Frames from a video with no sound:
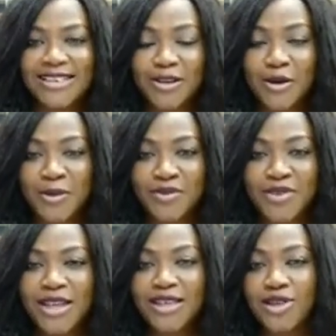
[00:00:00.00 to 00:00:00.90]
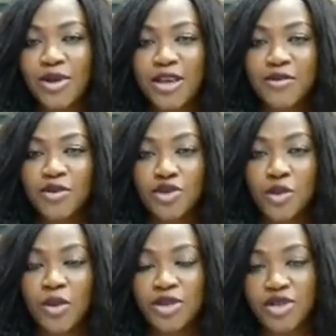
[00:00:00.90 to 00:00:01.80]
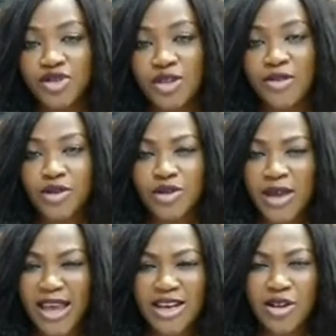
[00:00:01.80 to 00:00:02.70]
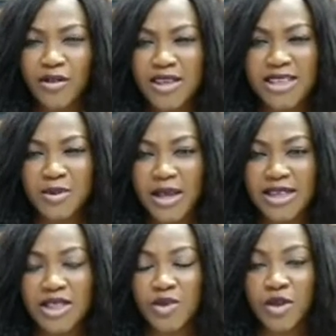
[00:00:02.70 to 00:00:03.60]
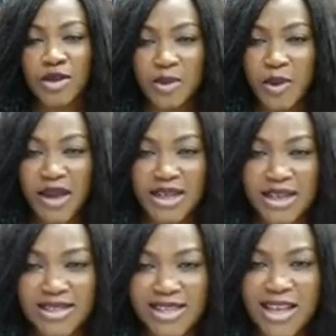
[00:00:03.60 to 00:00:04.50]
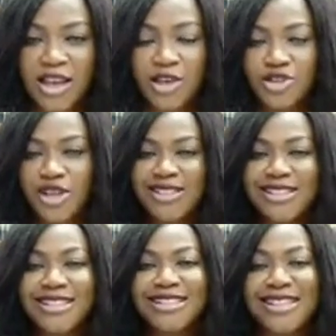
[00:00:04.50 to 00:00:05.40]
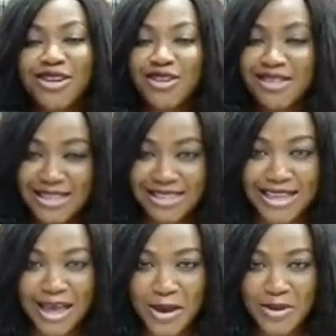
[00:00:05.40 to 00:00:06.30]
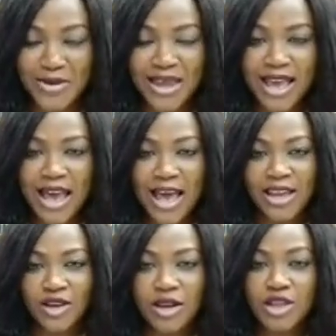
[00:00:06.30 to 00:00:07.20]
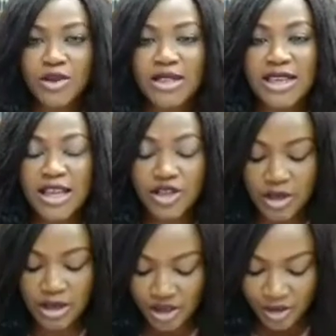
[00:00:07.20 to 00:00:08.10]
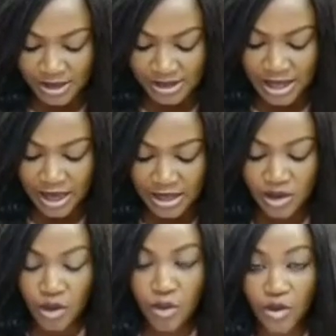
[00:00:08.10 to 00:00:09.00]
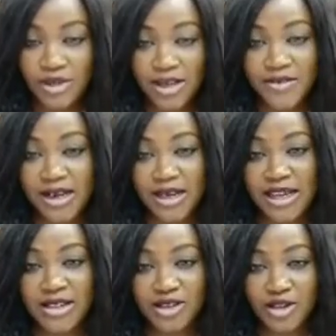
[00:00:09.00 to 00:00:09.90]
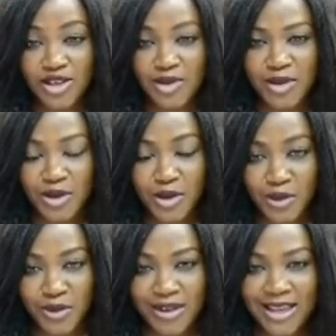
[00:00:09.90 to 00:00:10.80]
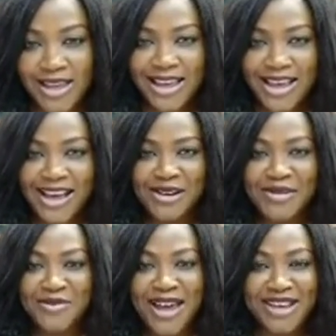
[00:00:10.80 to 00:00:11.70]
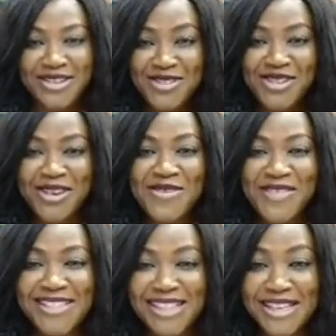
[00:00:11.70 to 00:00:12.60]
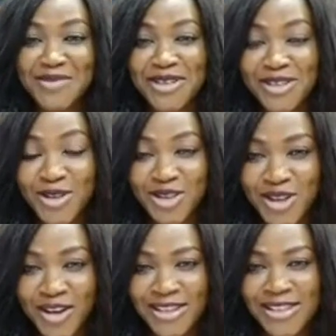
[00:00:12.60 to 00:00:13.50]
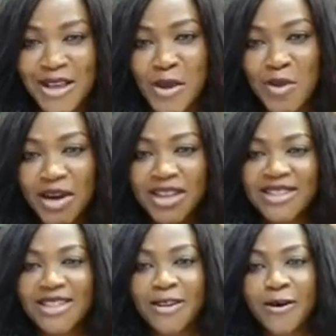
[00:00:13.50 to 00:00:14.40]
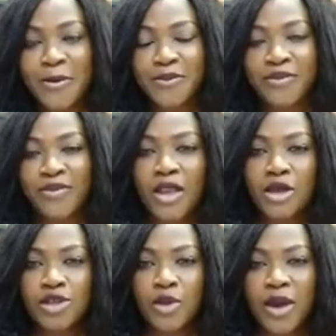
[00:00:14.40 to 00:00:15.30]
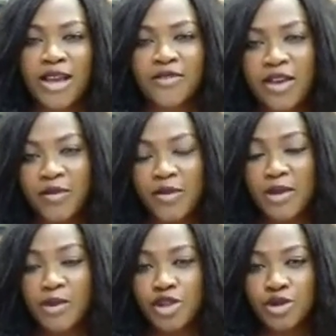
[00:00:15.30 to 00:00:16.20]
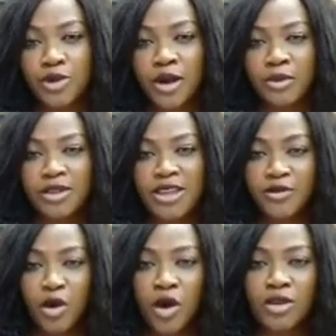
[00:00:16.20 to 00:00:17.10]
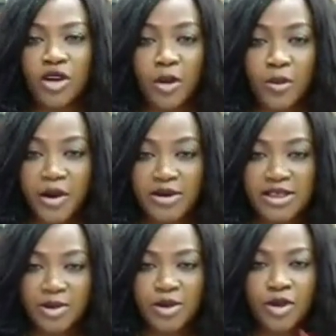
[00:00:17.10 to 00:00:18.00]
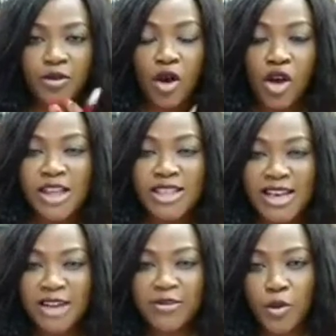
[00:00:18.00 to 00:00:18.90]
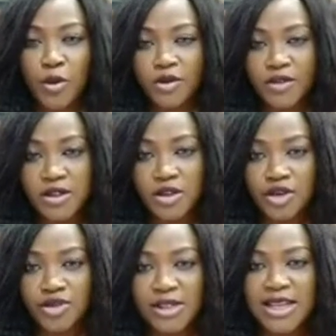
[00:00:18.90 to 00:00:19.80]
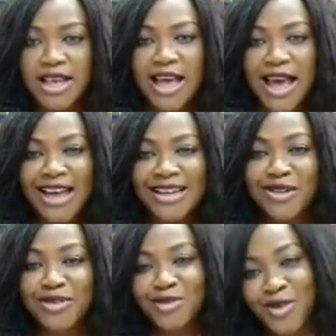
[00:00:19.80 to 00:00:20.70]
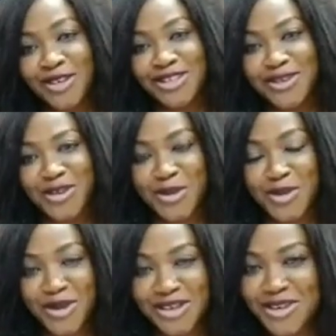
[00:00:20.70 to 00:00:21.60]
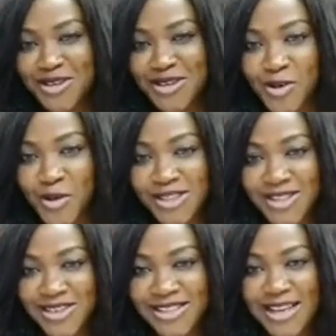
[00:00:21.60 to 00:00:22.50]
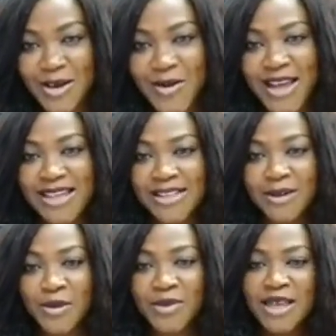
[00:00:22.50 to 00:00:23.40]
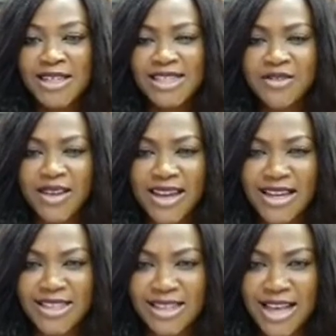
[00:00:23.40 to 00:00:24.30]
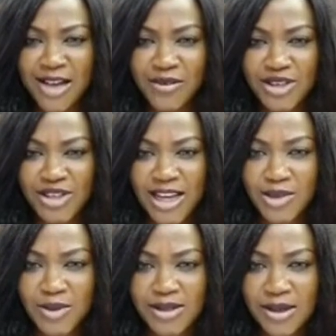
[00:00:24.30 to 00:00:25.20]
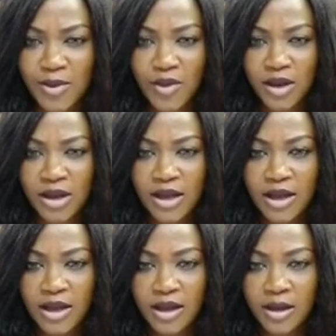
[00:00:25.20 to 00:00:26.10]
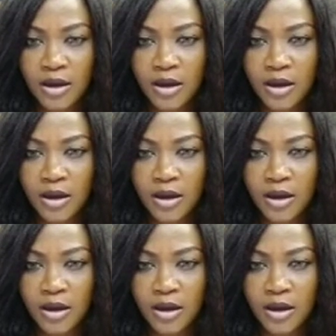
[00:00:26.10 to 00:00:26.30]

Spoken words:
And so if you do want to travel to any of these places with your dependents, just send us a DM in order to indicate your interest, and we'll definitely get in touch with you. I don't know if this has been so short, but so I've been able to give you all the comparisons of each and every one of these countries, and I would want to go through your questions now and see if I can actually have a chat with someone.